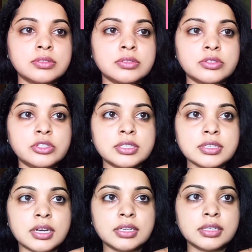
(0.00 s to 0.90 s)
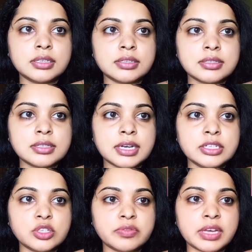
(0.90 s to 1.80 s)
just cut the sides
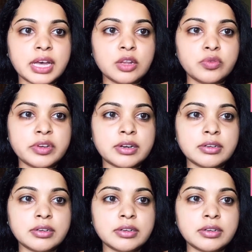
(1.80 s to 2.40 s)
of the aloe vera.